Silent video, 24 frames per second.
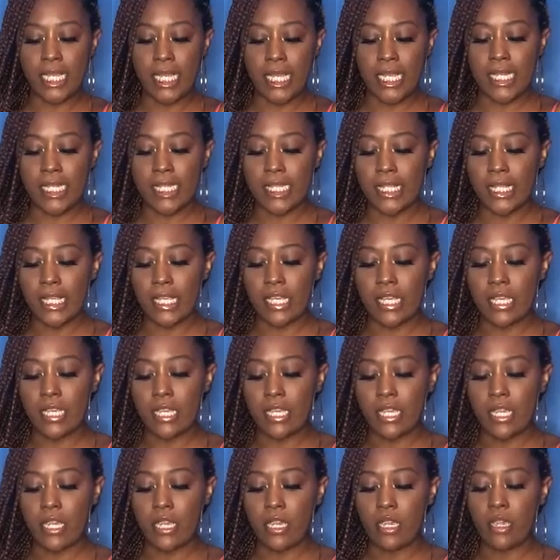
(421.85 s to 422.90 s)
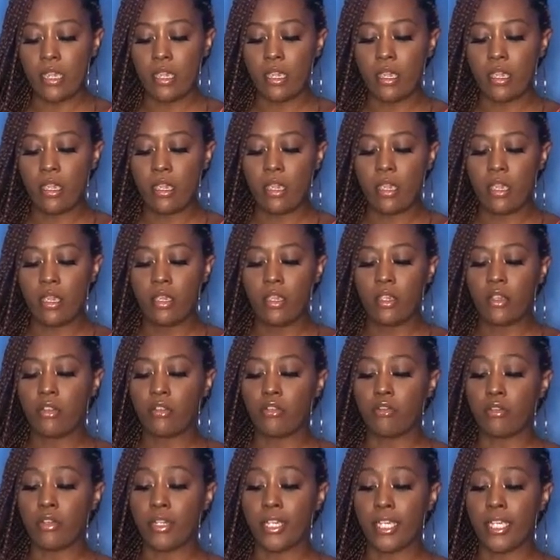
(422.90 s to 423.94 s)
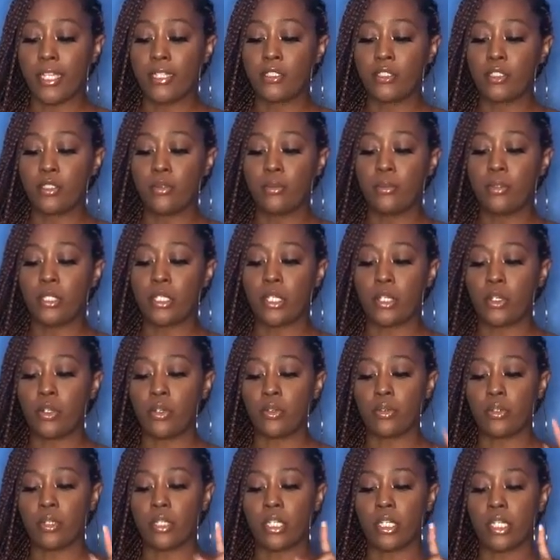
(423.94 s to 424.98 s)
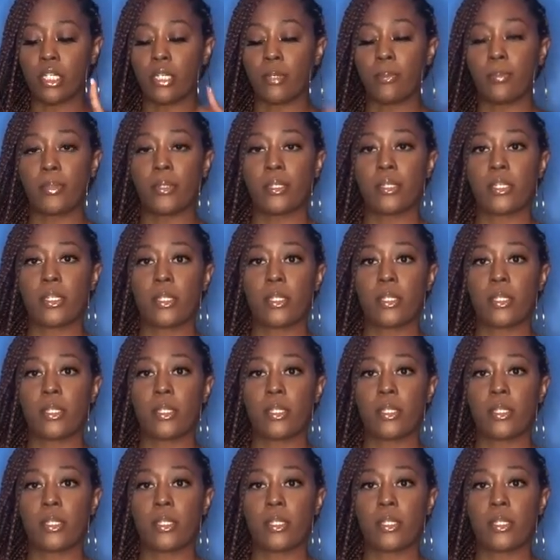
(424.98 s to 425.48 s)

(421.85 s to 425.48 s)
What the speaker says: is the red two-tone cup